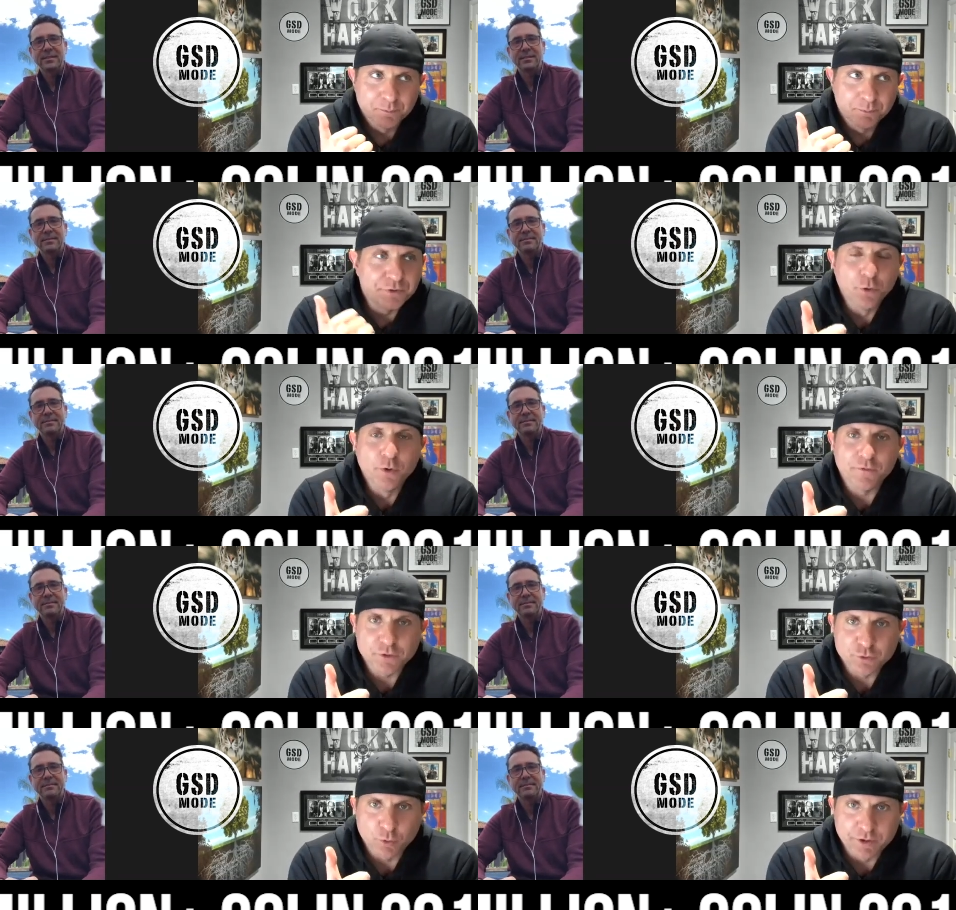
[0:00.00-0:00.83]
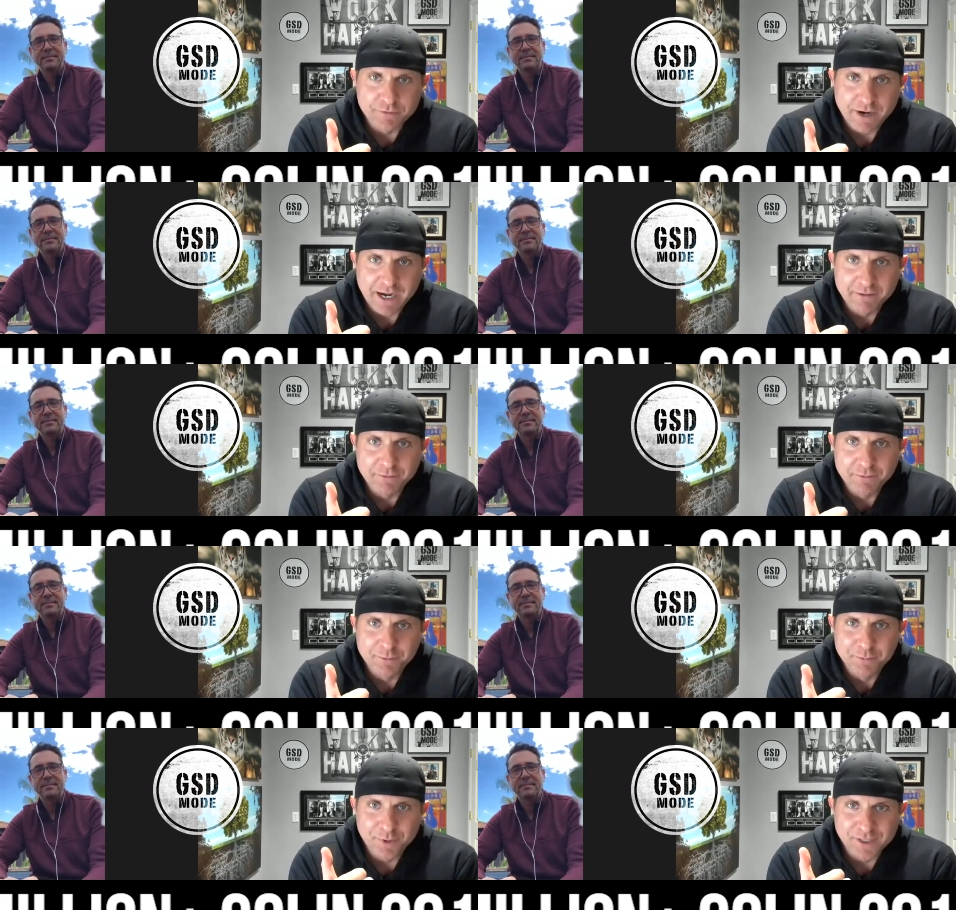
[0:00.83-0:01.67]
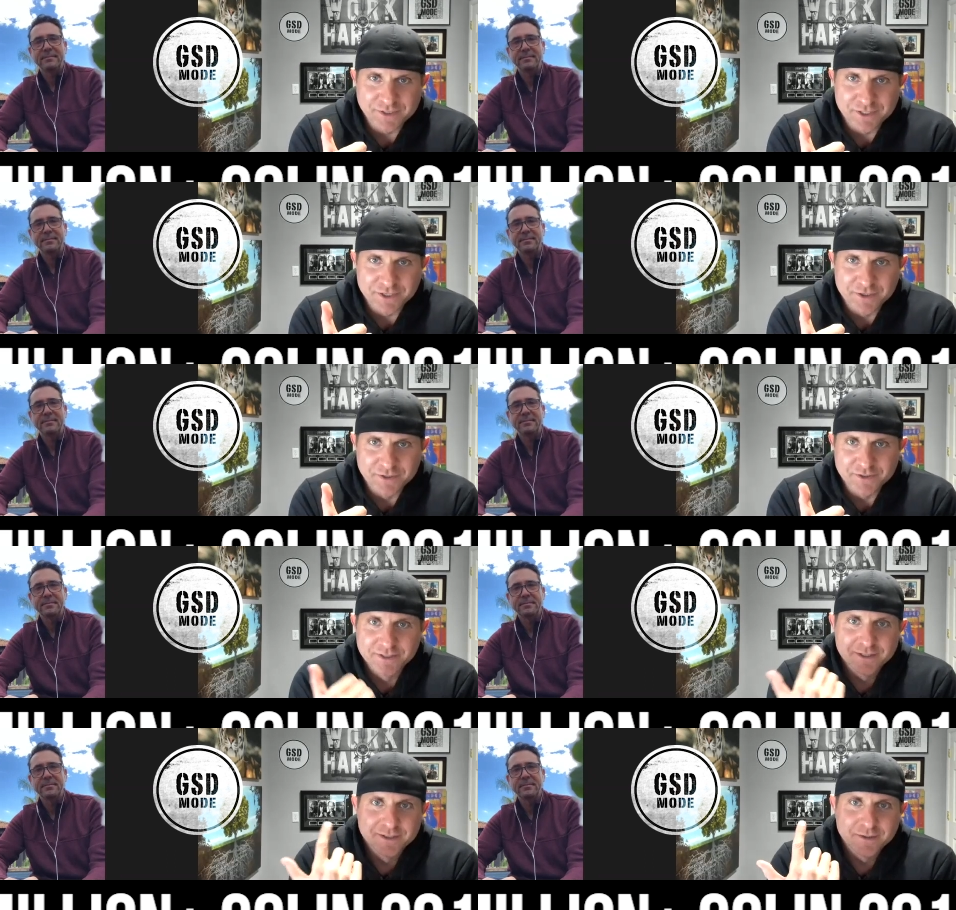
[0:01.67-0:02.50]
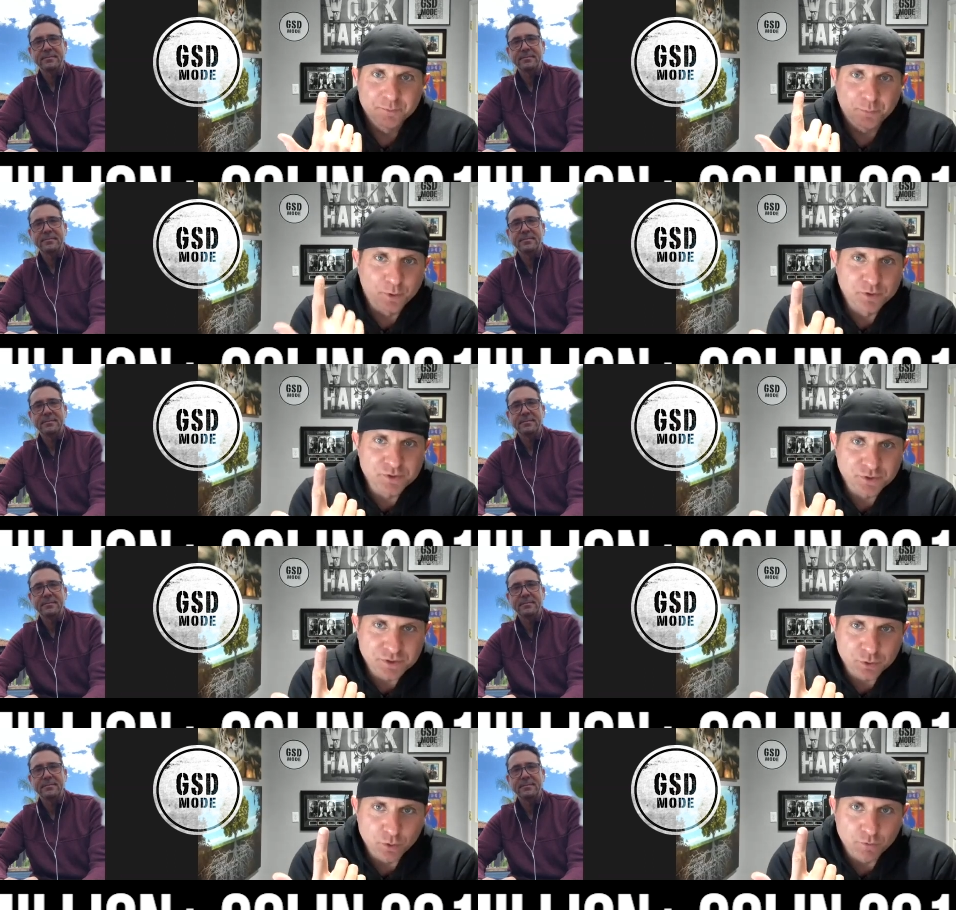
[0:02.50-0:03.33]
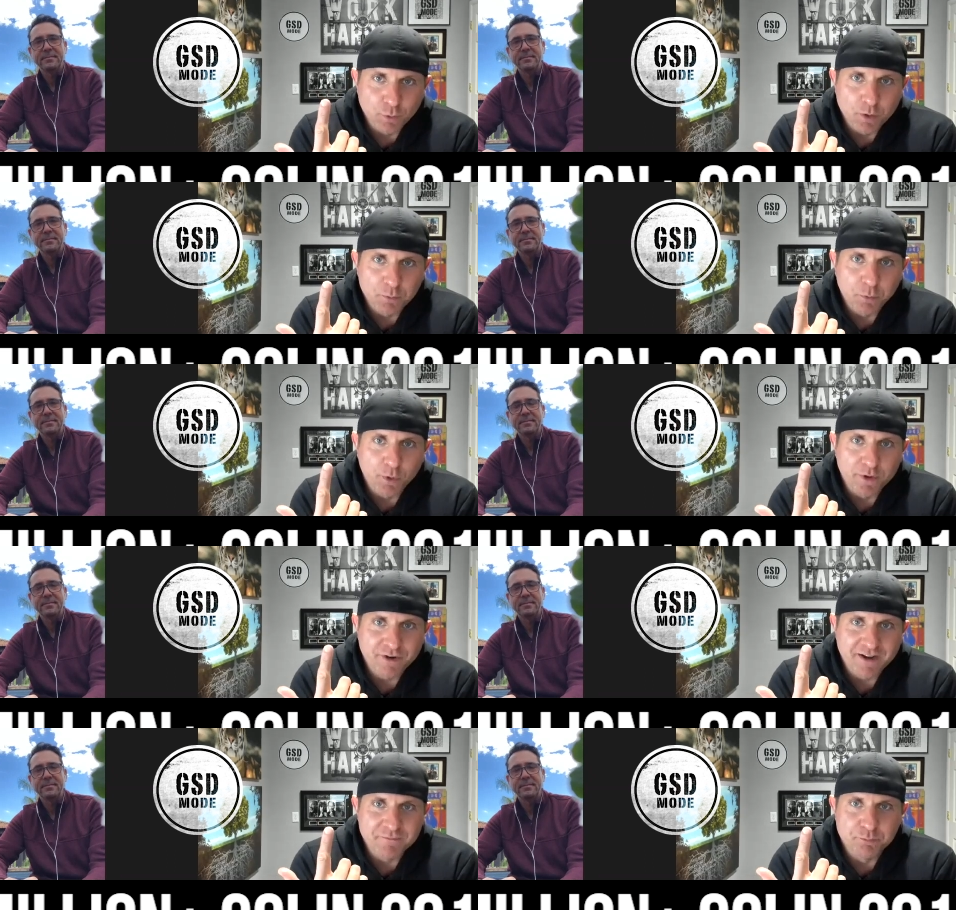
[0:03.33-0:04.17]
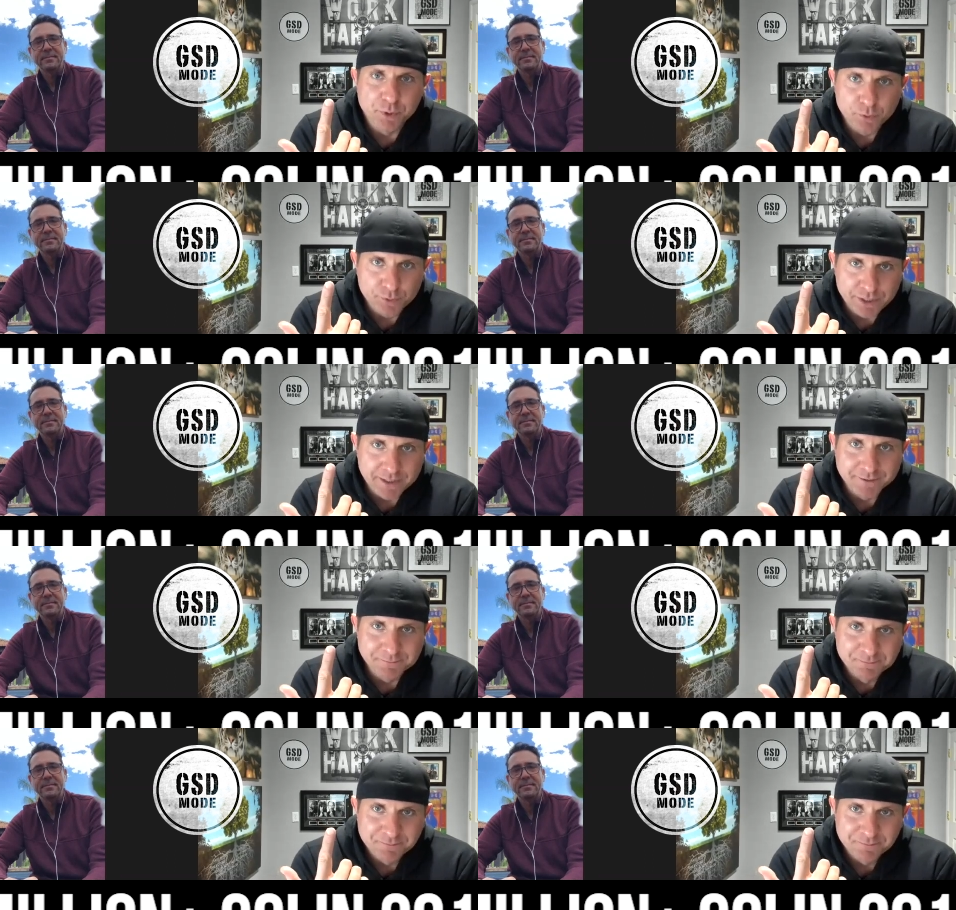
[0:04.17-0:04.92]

Speaker 1: been doing it for twenty-five plus years, personally sold over one point five billion.